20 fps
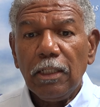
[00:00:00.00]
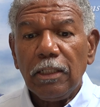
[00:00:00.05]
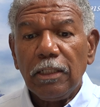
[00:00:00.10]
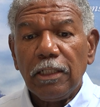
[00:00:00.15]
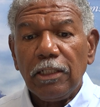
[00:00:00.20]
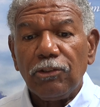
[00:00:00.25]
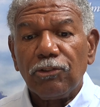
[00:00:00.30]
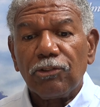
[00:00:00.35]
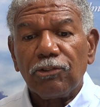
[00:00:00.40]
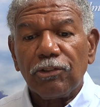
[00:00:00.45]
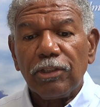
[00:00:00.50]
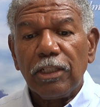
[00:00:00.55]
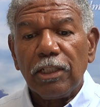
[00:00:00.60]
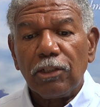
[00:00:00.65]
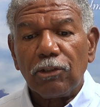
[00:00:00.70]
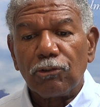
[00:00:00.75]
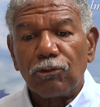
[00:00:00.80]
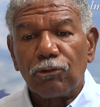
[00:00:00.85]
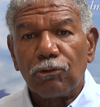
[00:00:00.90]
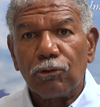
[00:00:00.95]
He
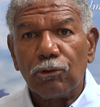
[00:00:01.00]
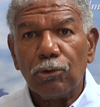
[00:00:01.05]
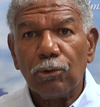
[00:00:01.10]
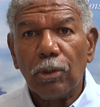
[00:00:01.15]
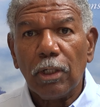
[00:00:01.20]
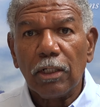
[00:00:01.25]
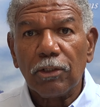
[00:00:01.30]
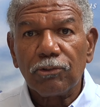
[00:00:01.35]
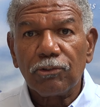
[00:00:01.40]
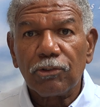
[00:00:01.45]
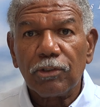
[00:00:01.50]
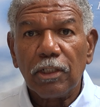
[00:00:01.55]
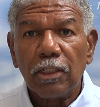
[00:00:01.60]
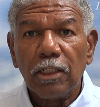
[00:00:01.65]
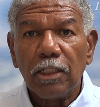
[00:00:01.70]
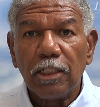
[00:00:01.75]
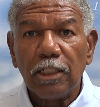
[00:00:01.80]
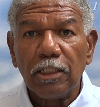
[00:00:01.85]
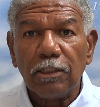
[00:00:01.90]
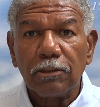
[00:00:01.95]
sings through us.
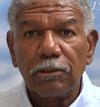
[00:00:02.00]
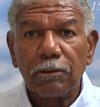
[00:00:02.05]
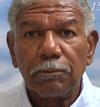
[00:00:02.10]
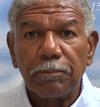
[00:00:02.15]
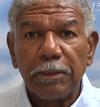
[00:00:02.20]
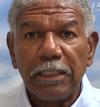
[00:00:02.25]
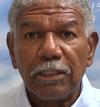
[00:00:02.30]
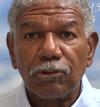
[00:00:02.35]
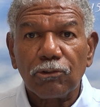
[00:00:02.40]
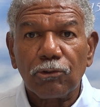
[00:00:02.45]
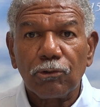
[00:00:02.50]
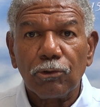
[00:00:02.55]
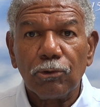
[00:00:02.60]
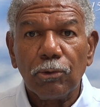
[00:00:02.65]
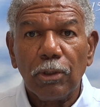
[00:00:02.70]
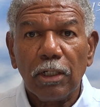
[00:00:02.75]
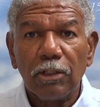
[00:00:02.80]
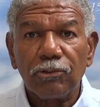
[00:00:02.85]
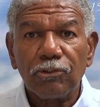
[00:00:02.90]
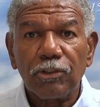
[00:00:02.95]
He speaks
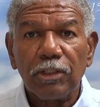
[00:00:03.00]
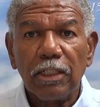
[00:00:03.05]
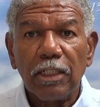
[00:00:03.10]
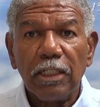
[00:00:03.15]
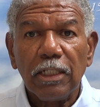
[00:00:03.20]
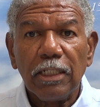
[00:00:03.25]
through us.